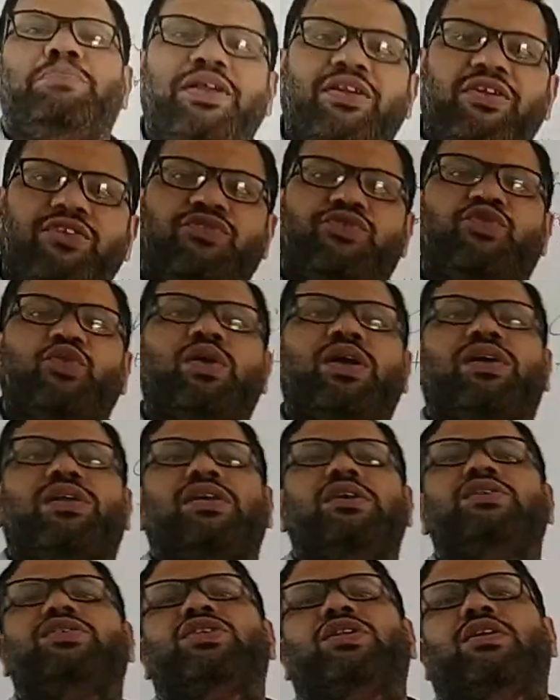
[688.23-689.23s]
peninsula
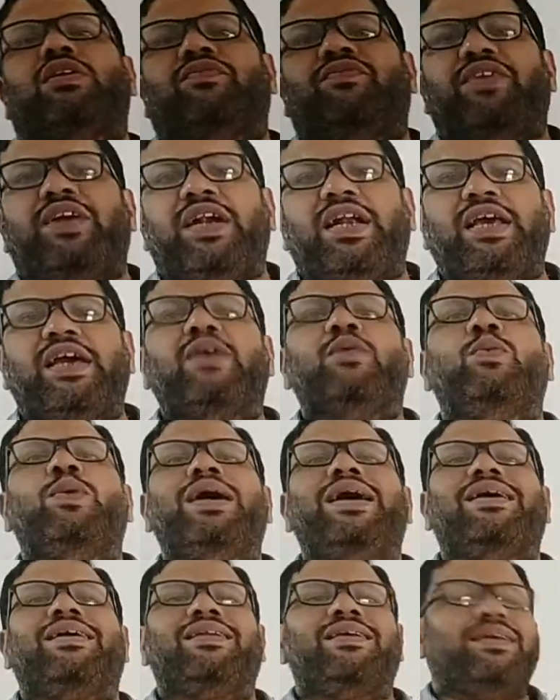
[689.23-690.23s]
region of India,
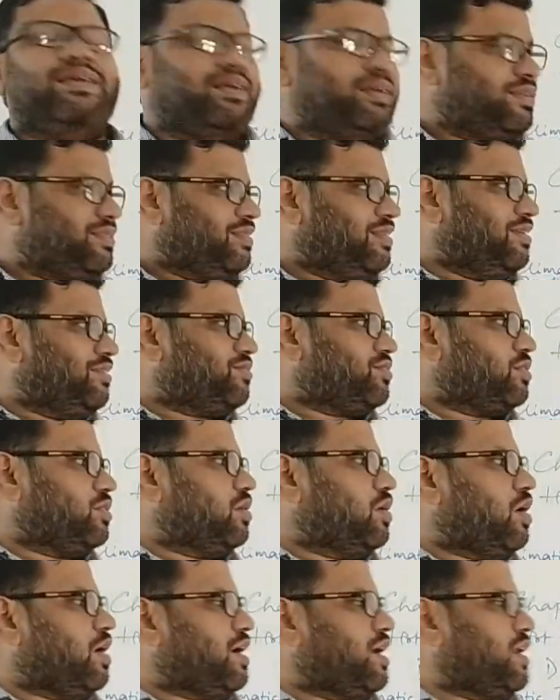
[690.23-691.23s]
where this
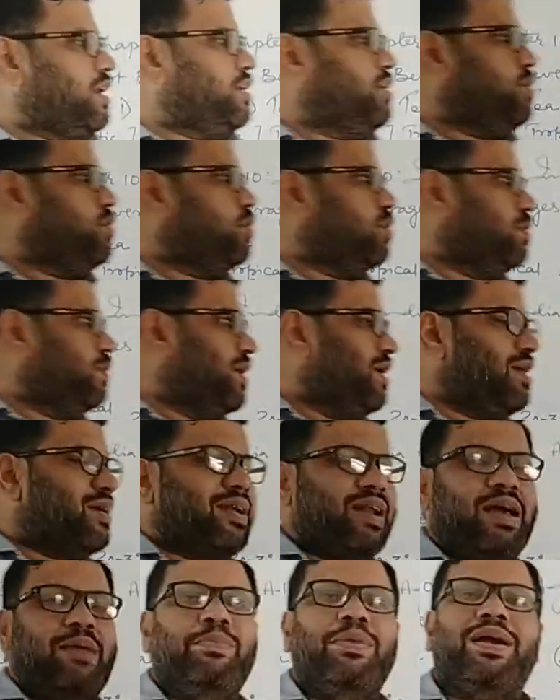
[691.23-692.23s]
hot and
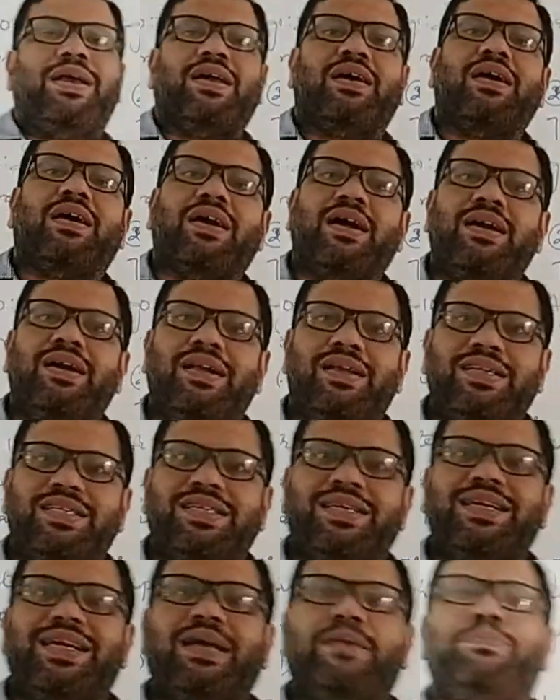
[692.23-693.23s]
humid climatic
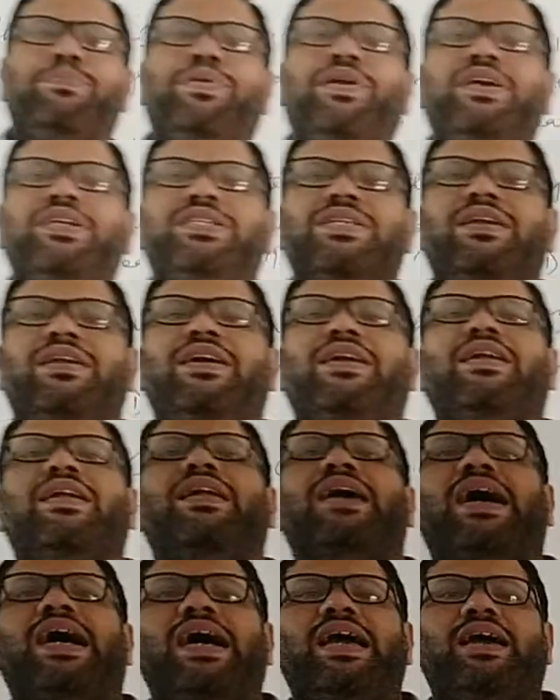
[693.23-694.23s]
condition, temperature a
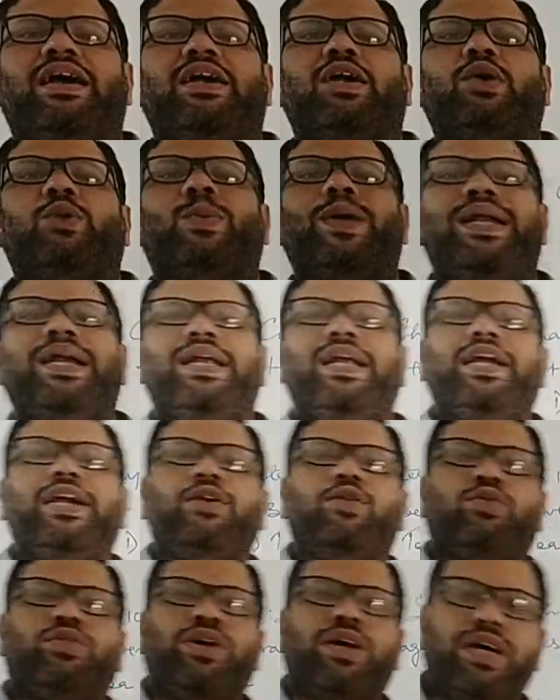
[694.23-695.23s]
little higher,
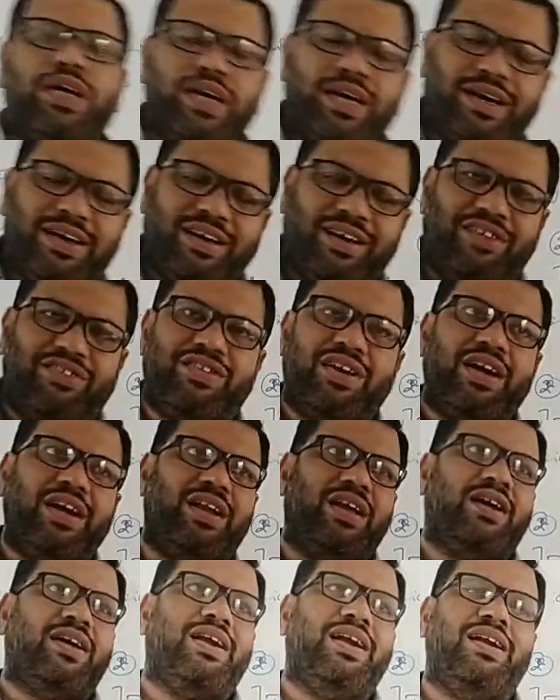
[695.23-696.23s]
20 to 30 degrees
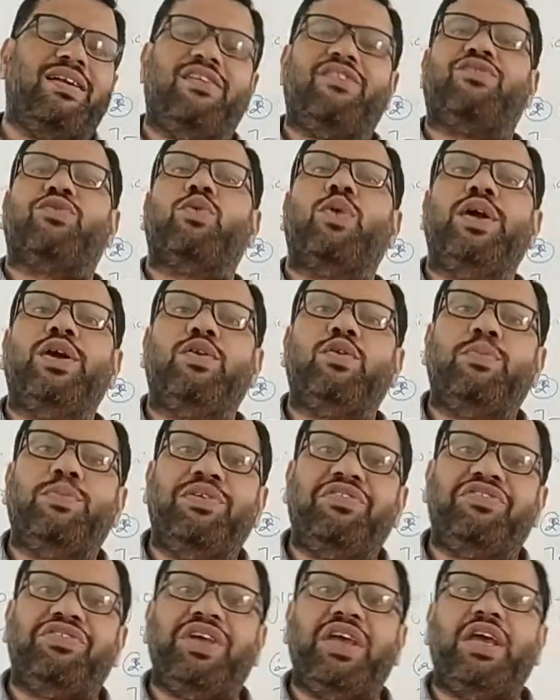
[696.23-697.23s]
centigrade is going to
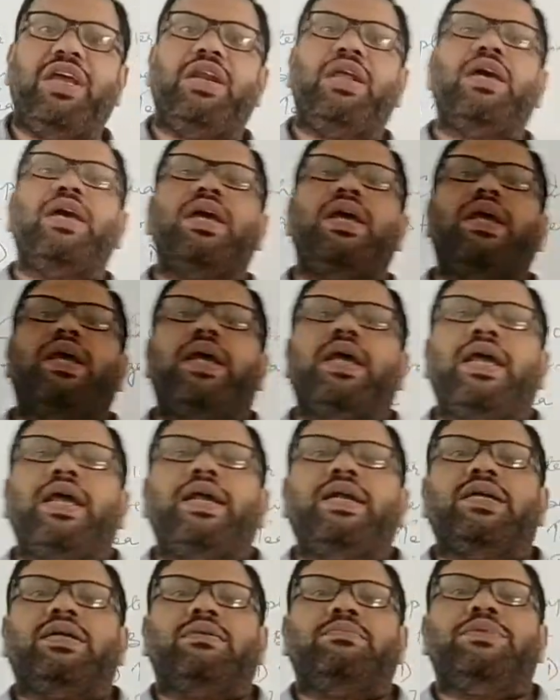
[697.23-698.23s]
be seen.
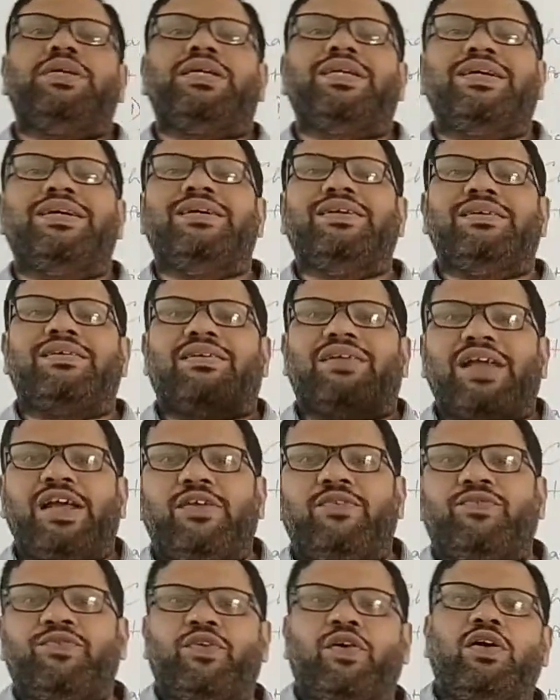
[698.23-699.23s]
Intermittent
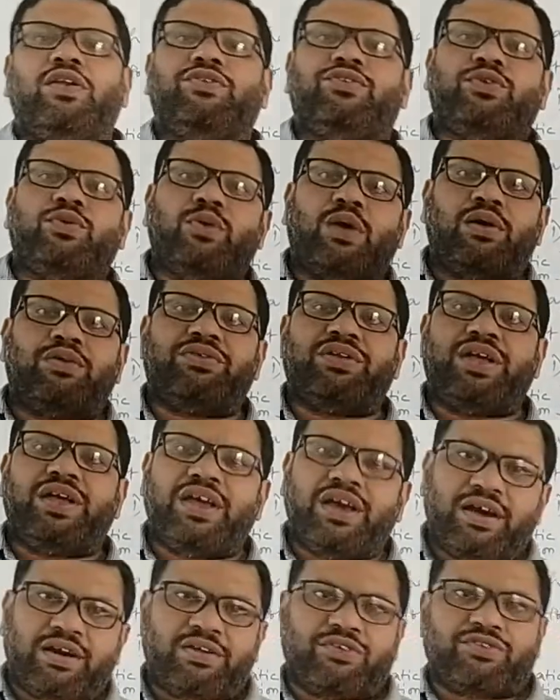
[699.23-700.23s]
rainfall throughout
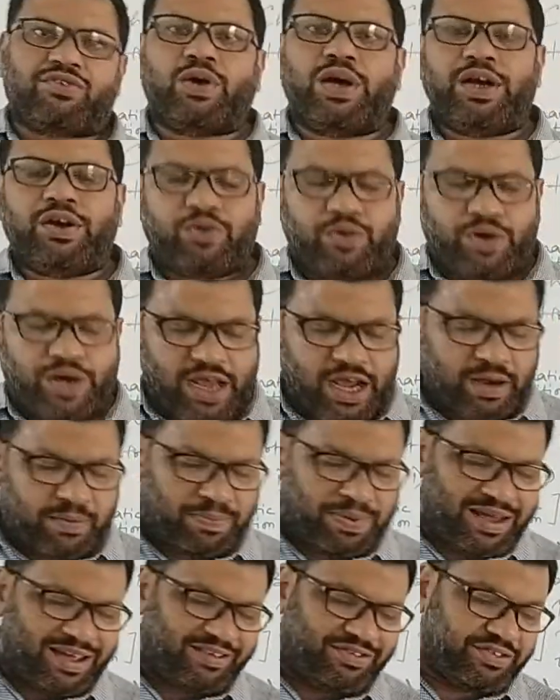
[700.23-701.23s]
the year is going to
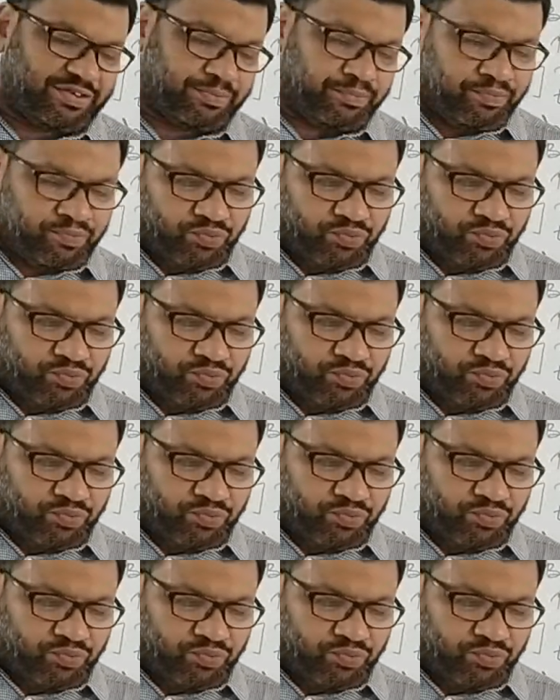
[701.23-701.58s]
take place.